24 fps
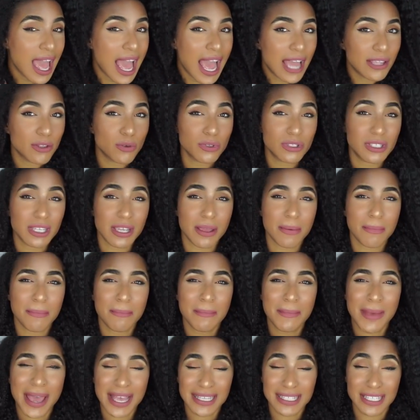And you'll see a
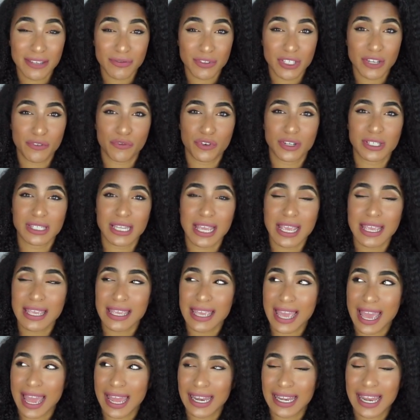massive difference,
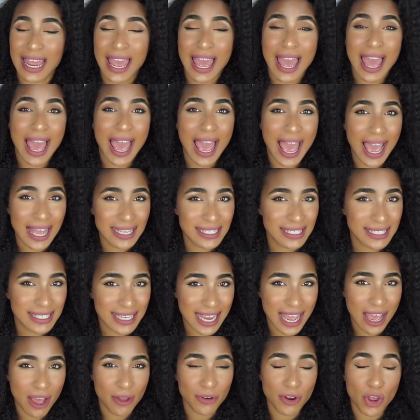again, hands
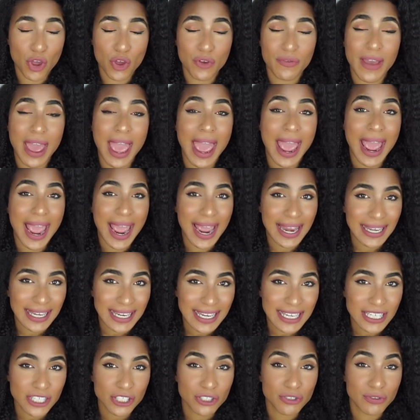down, over
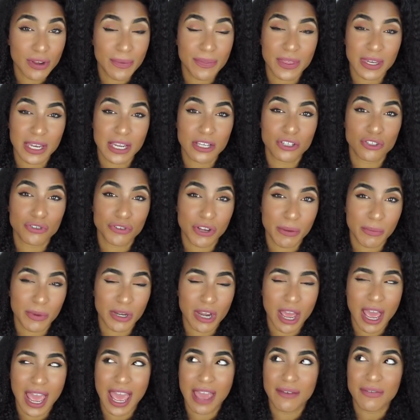any strengthening
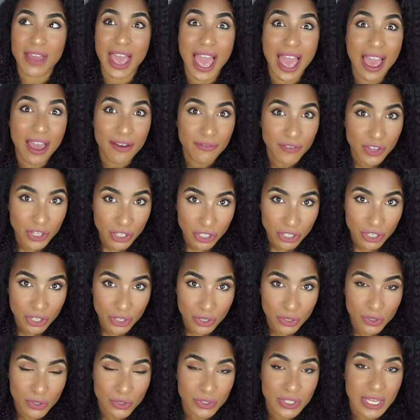treatment I have ever
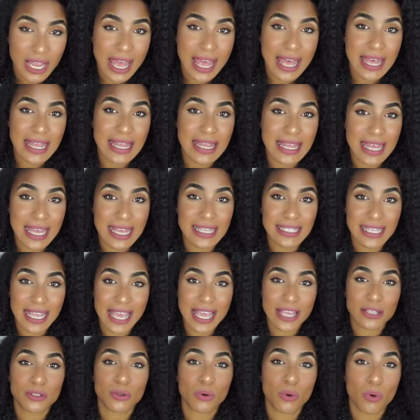used. This
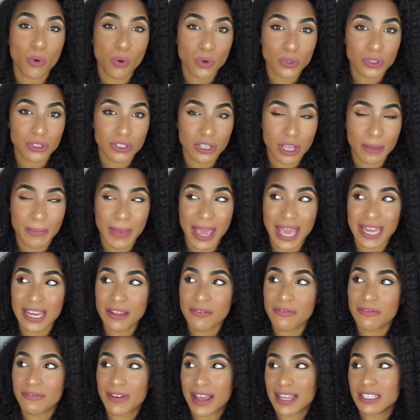is awesome. And
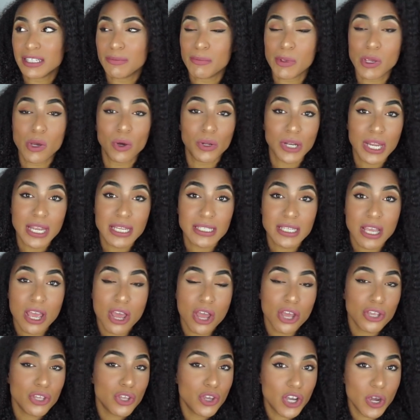in fact, to be honest,
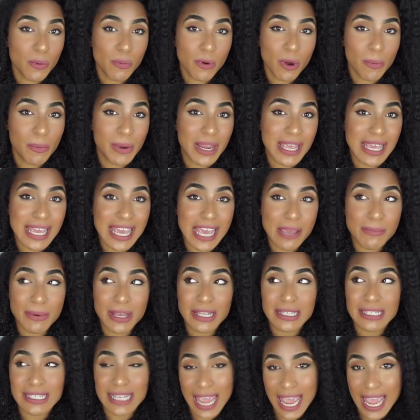you could probably keep
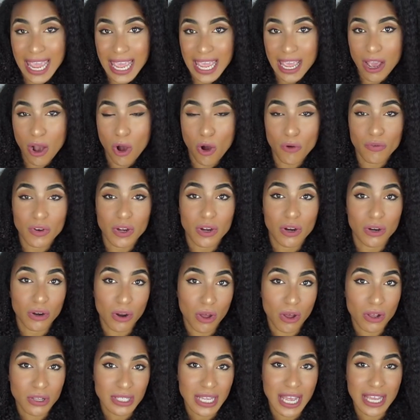a tea or a
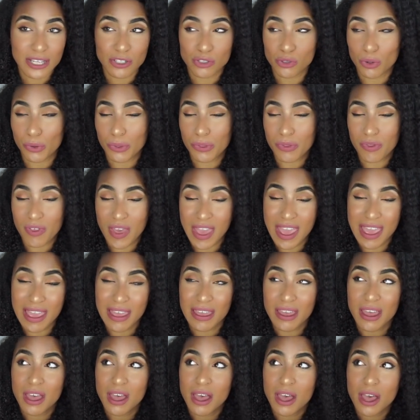gloss as your
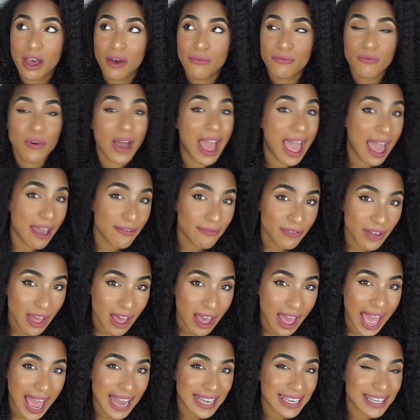thing
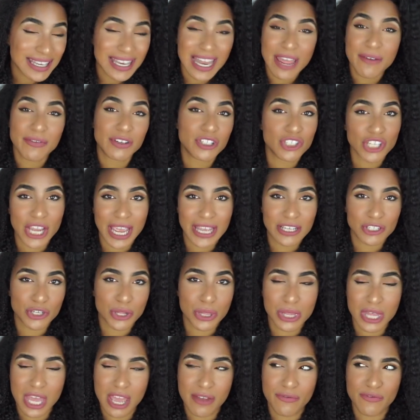forever and never change a
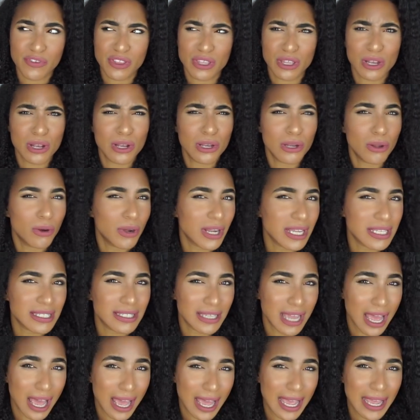thing. For the
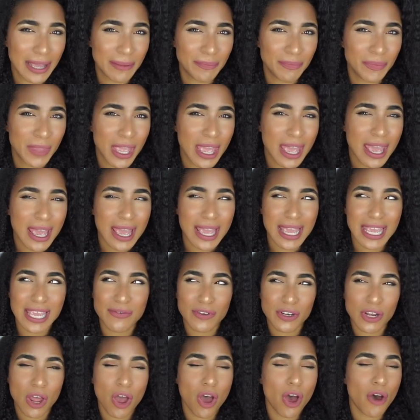longest time,
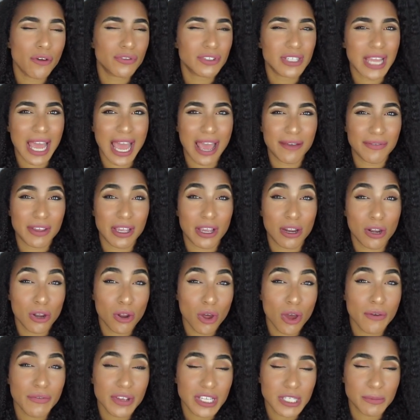even after having a
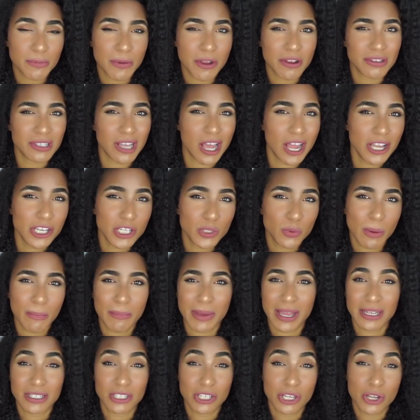lot of experience, I just went
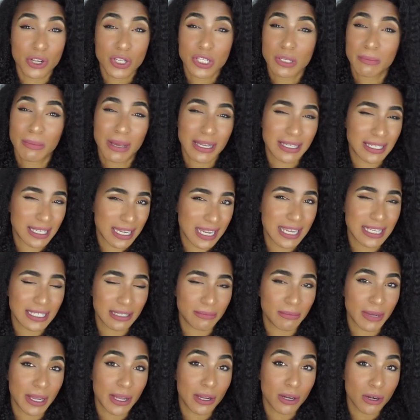back to using my teas
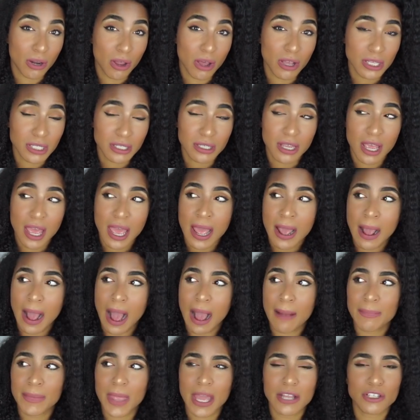and my gloss.
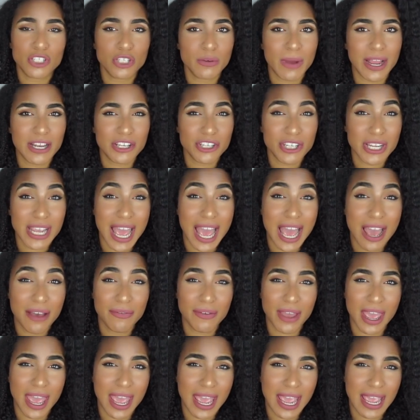I do actually
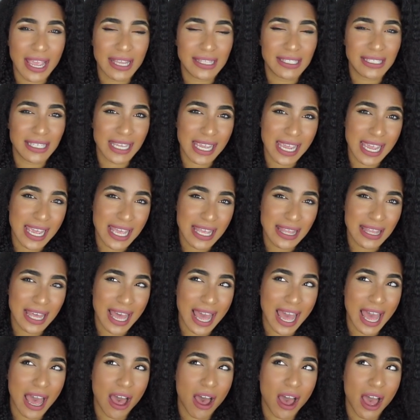have a tea
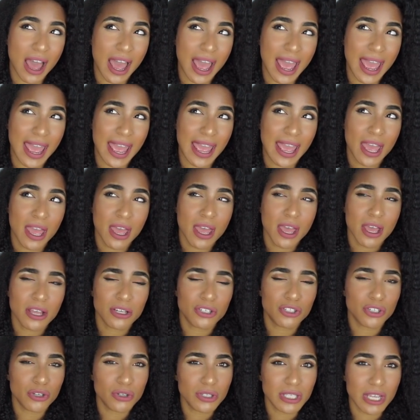that I
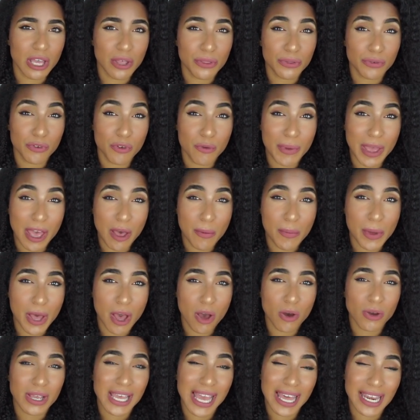do sell through Belle
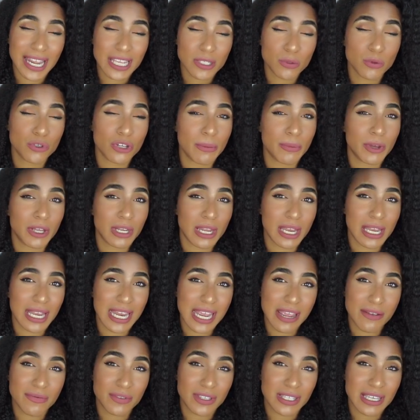Bar Organics, which I'm going to
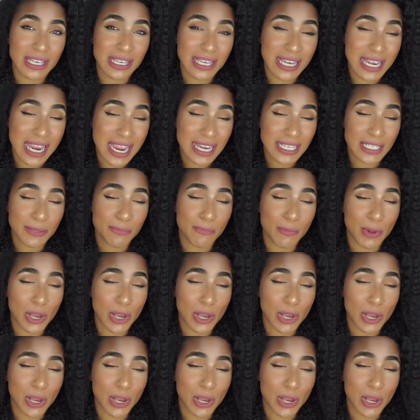leave linked